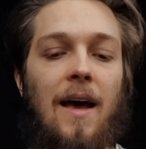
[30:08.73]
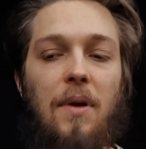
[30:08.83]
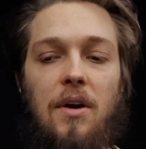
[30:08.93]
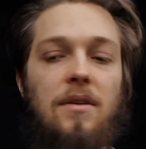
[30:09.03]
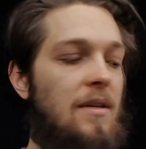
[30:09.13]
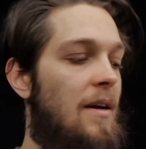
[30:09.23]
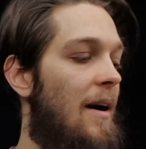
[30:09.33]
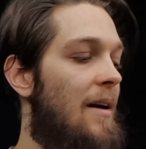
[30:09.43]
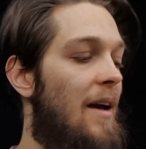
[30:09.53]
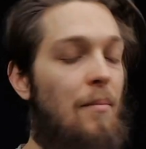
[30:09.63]
And because
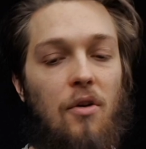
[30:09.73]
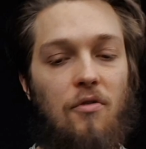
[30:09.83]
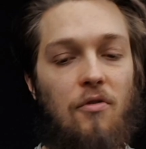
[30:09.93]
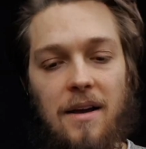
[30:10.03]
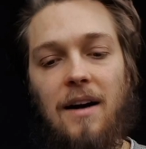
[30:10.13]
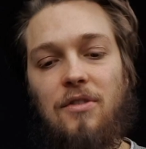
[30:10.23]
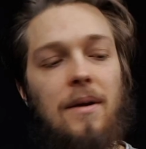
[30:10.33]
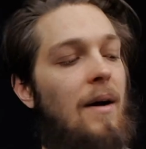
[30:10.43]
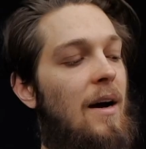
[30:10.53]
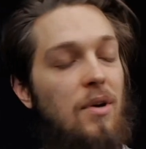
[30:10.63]
I am already
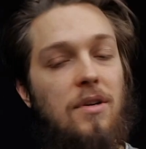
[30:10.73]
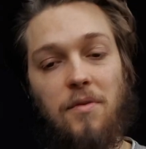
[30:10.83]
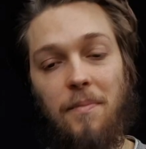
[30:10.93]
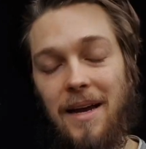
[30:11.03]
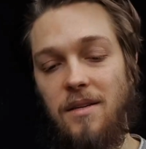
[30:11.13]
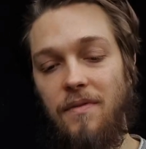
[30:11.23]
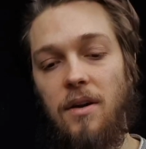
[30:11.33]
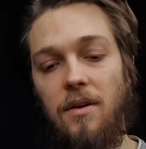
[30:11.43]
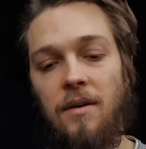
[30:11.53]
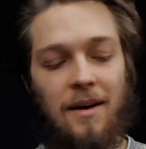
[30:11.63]
hungry, I wanted to make this
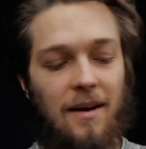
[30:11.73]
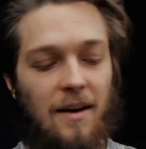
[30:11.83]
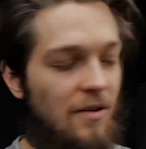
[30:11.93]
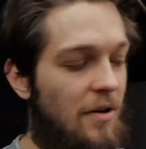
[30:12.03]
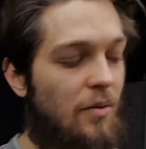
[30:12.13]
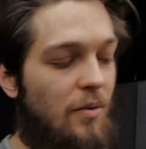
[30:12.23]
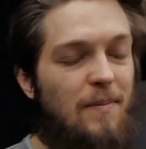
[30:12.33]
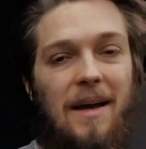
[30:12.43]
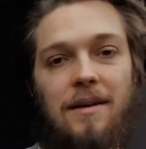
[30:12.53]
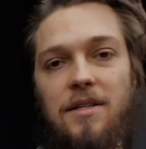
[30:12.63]
video in order to
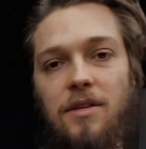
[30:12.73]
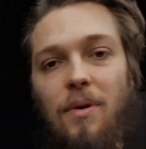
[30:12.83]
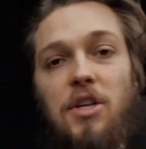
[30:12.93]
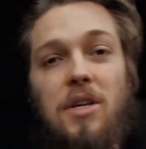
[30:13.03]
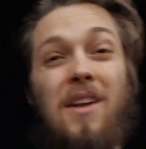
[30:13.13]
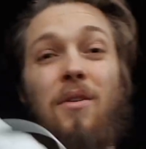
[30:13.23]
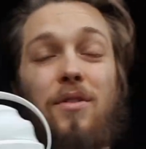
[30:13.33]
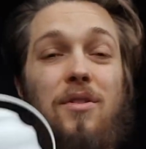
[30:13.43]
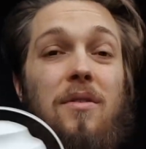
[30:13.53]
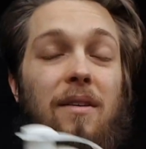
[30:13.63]
explain the situation, and
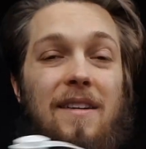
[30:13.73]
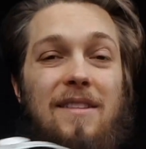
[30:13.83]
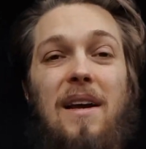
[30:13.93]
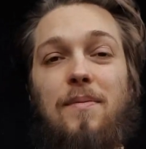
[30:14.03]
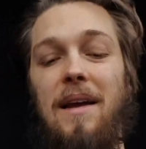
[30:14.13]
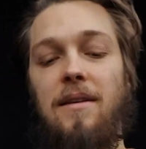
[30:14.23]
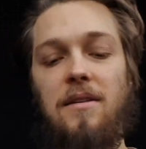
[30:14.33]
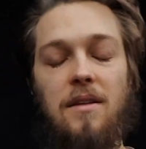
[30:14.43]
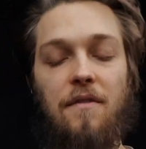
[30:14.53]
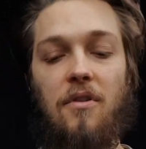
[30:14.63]
also now to explain
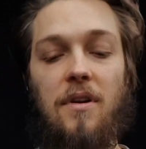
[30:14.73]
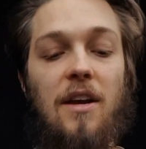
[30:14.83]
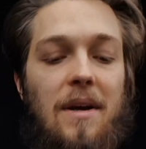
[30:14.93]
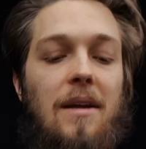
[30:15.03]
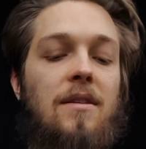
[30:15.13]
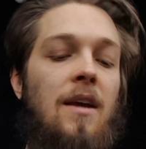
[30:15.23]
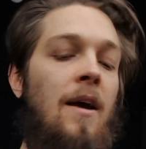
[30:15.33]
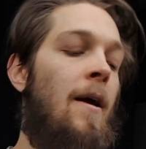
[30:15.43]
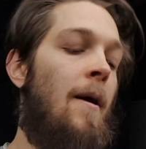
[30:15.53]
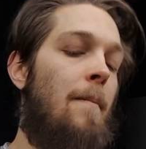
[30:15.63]
these different ingredients.
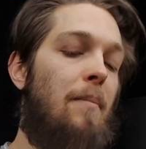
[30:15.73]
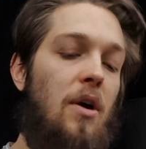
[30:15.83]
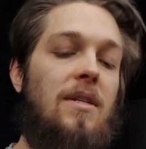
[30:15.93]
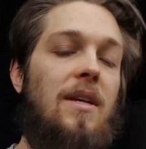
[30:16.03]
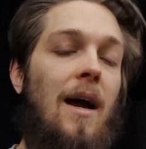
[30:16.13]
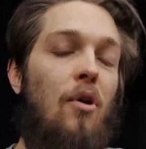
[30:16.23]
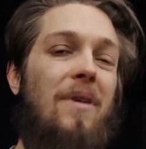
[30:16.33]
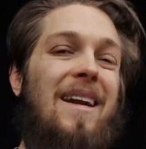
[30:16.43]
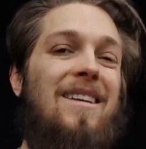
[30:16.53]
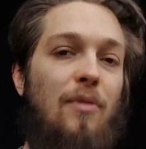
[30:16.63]
Because I'm
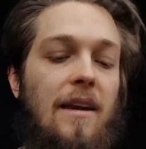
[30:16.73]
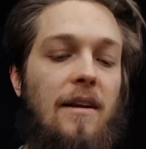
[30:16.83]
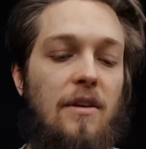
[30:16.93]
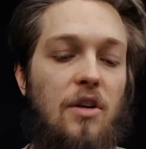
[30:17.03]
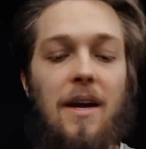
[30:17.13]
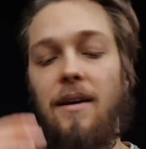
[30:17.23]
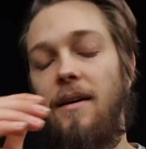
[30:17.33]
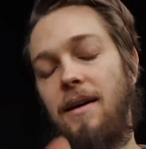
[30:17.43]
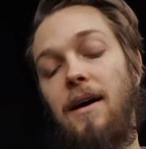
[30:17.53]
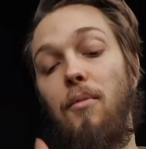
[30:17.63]
already drinking the
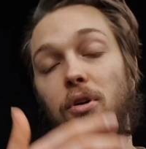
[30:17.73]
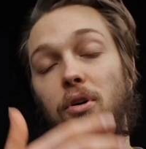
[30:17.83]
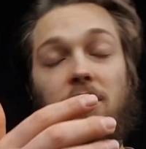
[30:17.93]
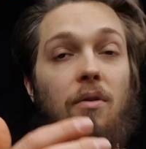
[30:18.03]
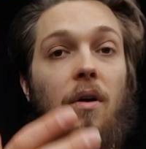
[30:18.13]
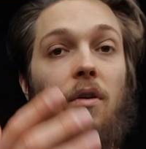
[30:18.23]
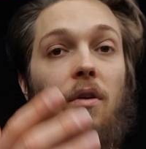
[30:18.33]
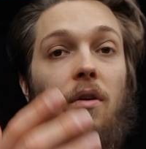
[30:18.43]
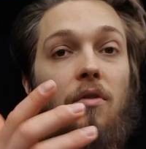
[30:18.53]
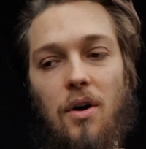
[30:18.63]
shake, and I'm also
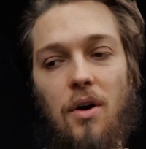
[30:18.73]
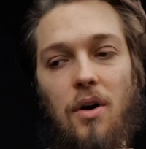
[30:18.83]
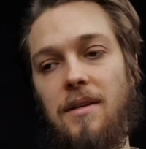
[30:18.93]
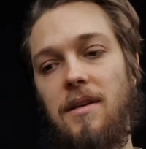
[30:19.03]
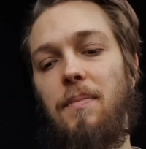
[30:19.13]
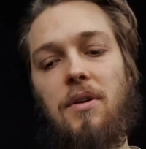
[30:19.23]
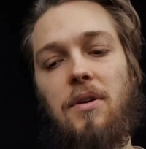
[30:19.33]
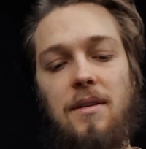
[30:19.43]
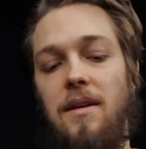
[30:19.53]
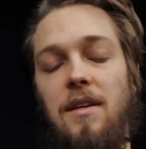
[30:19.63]
already salting this,
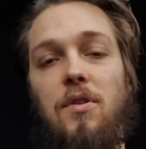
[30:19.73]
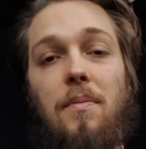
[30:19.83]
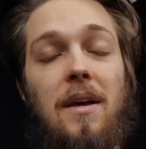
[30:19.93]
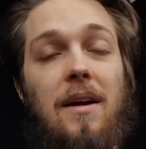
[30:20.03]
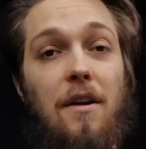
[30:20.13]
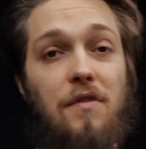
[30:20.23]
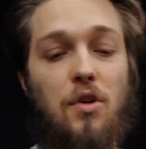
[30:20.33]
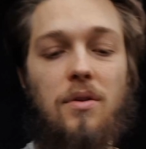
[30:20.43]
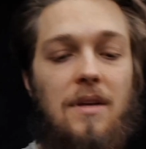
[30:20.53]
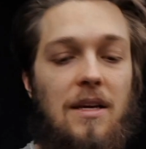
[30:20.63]
because there seems to be kind of a
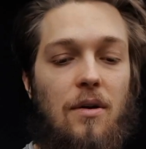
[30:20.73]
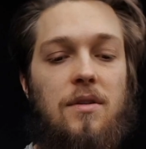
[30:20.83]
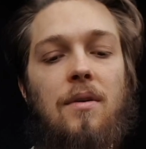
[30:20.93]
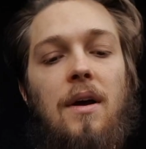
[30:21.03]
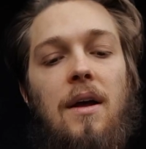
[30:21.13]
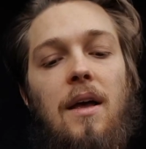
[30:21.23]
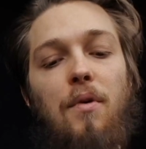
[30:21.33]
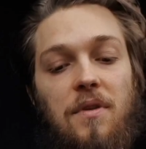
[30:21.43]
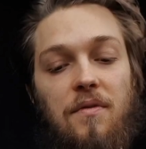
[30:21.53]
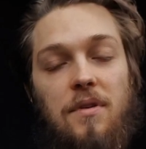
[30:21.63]
salt need also
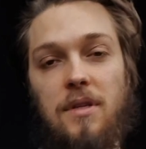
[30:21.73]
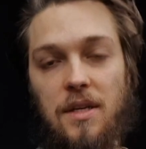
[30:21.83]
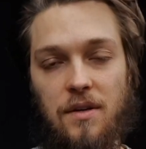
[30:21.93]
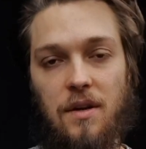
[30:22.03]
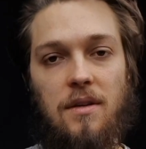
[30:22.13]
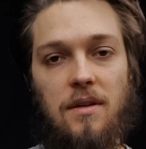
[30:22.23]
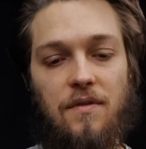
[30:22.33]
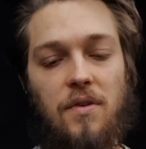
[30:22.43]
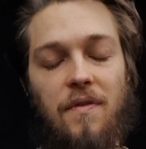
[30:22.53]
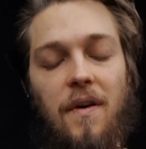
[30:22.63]
with this
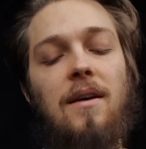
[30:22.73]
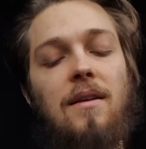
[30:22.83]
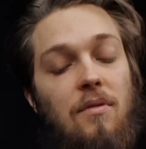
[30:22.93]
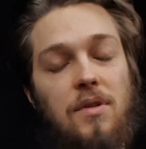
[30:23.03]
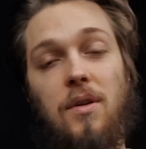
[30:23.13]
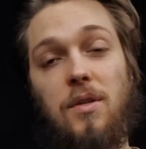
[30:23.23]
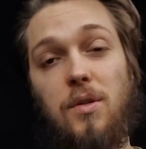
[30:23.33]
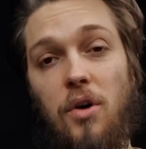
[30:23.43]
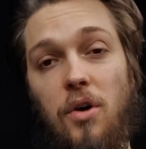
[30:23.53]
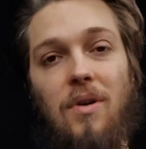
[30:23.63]
first thing, and there is also
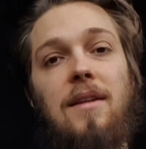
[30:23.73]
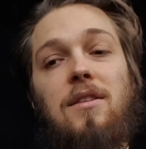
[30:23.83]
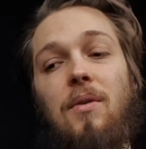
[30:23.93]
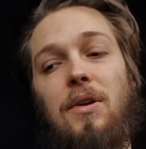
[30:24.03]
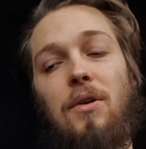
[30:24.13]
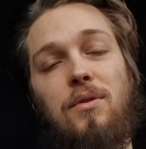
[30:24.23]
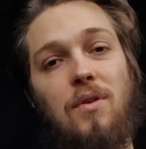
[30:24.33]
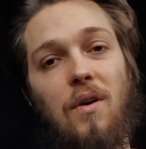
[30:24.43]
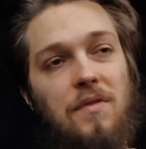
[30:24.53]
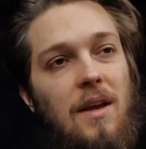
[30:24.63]
water in it, so it also
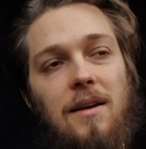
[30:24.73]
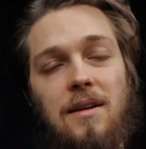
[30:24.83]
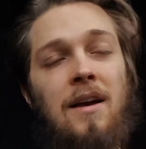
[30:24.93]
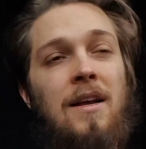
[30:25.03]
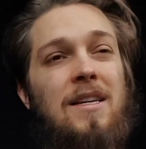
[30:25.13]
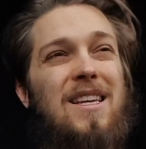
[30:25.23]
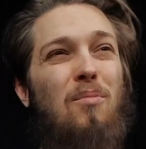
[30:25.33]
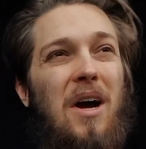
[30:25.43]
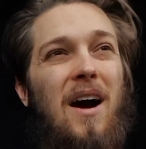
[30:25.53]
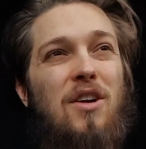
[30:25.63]
serves as a
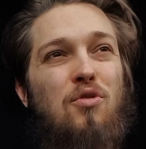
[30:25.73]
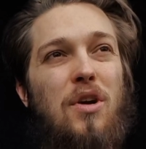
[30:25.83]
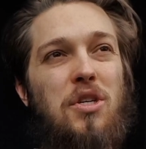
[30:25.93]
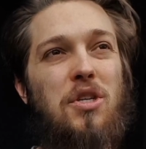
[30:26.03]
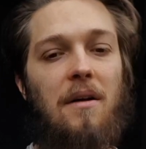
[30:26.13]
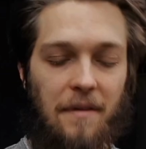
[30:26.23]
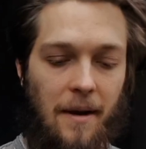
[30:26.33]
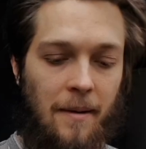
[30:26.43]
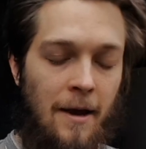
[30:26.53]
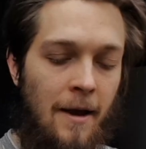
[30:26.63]
somewhat hydrational thing.